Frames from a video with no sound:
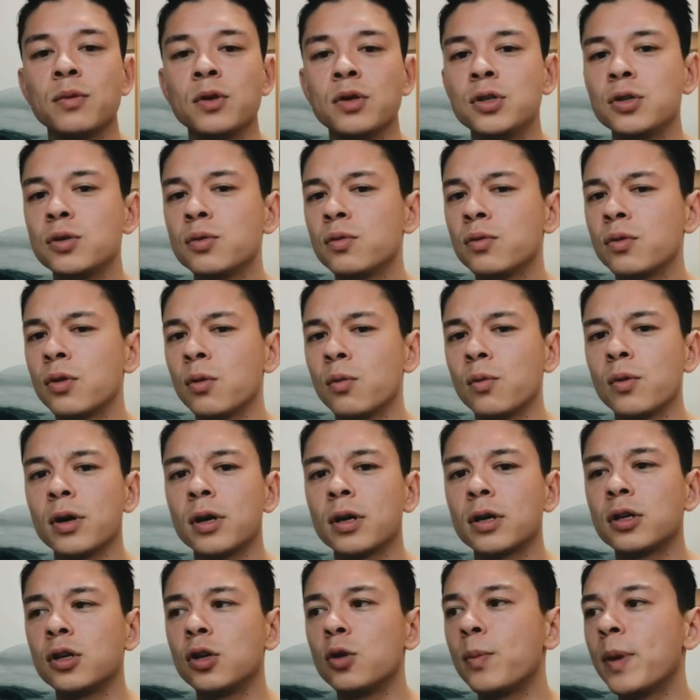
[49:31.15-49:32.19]
You do the
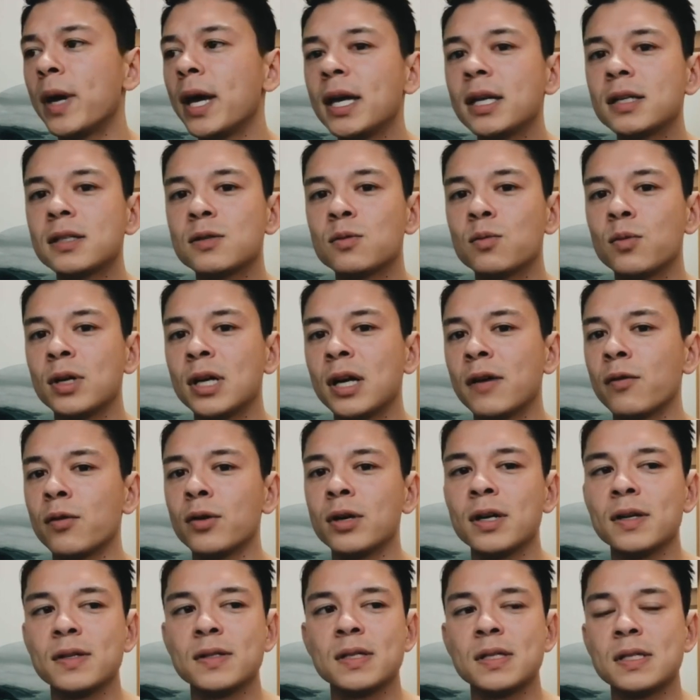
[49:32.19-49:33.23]
work. You paint when
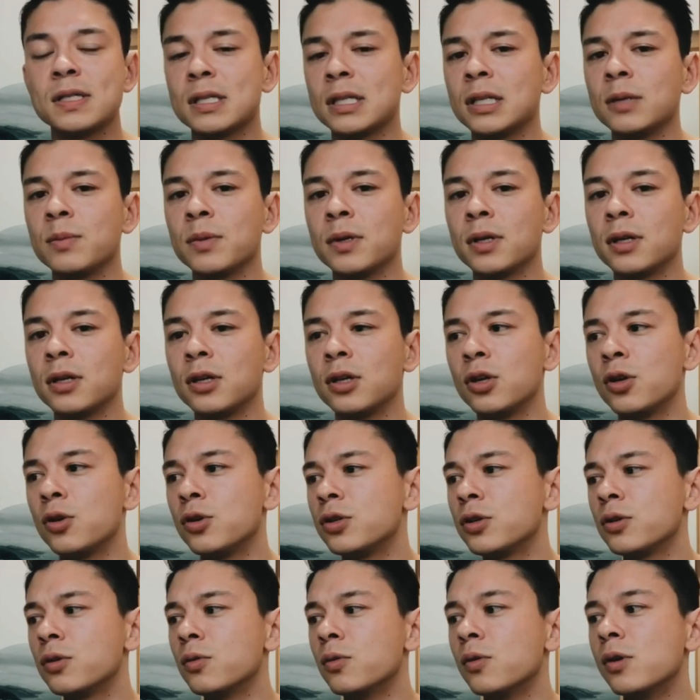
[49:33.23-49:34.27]
everyone else is sleeping. You
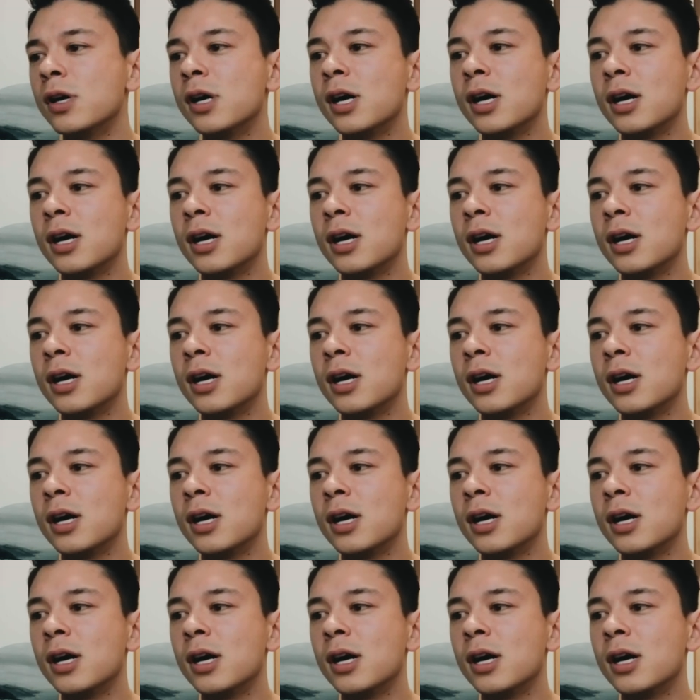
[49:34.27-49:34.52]
do,